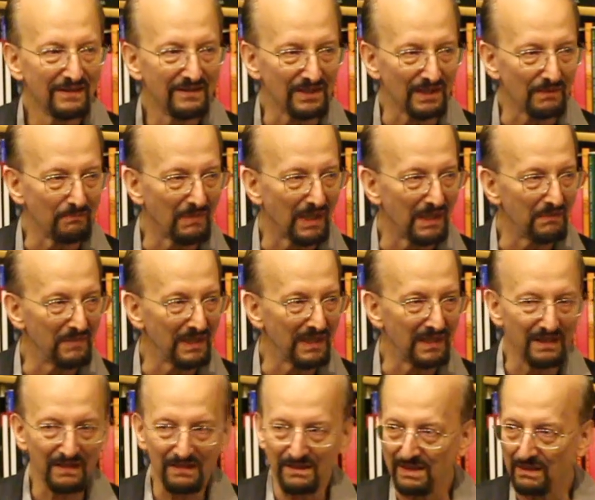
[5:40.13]
some by
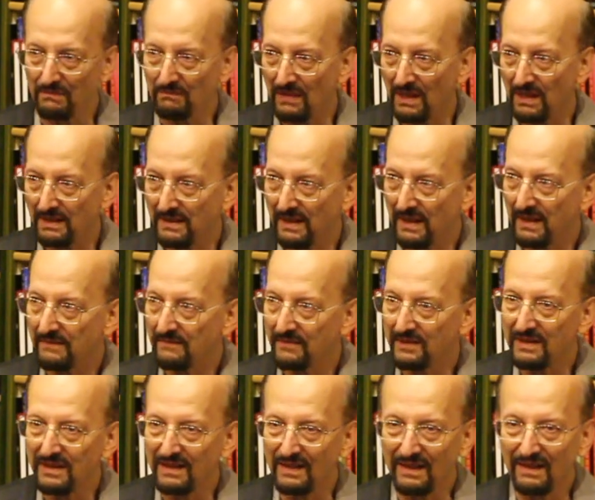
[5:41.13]
me, some by
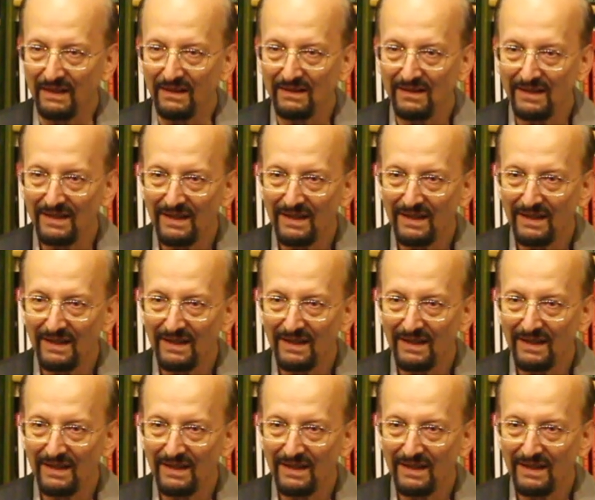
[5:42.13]
David here,